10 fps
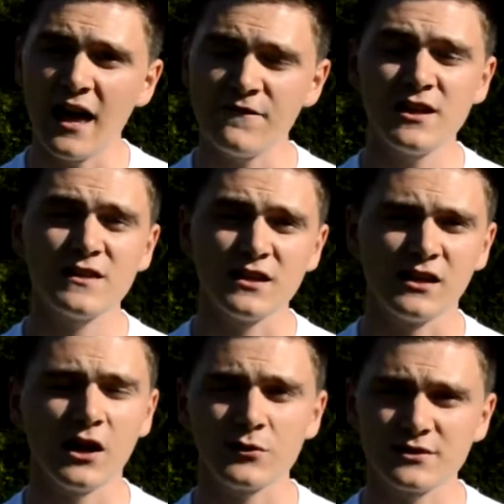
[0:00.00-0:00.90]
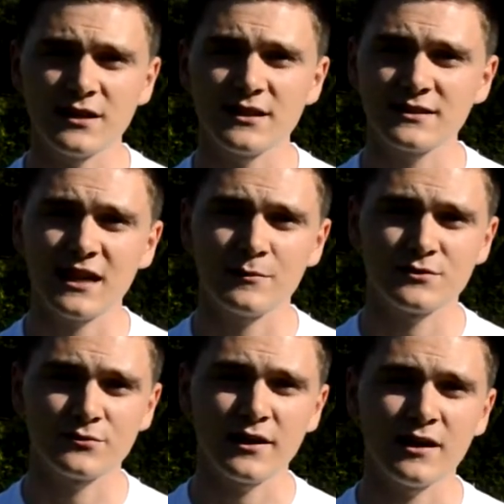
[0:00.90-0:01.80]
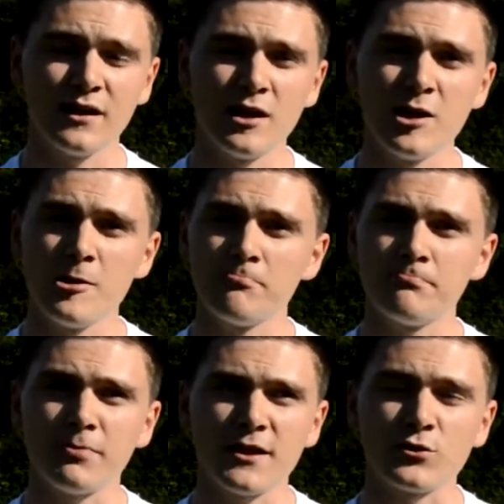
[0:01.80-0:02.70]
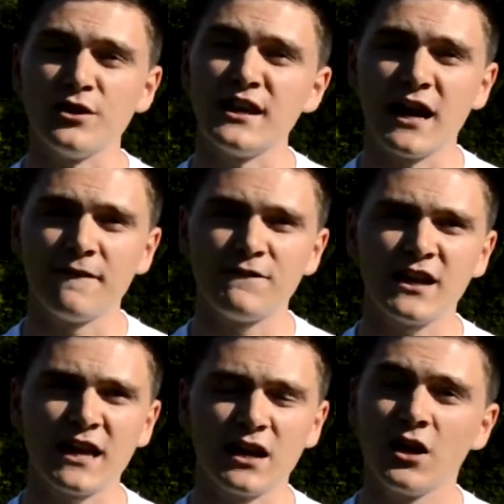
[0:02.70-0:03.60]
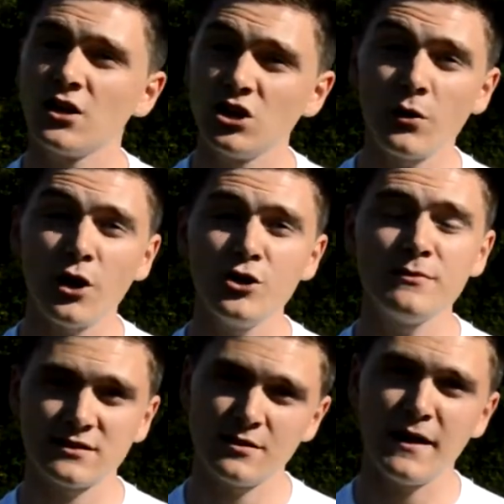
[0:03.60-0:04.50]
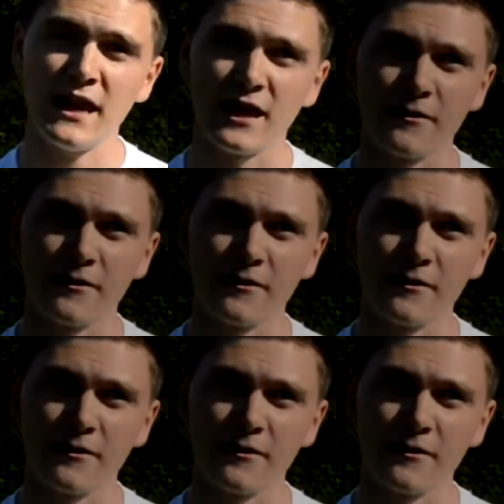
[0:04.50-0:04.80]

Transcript: If anything, I would say that this cab is rare, but I thought, nah, forget it. Yo home to Bel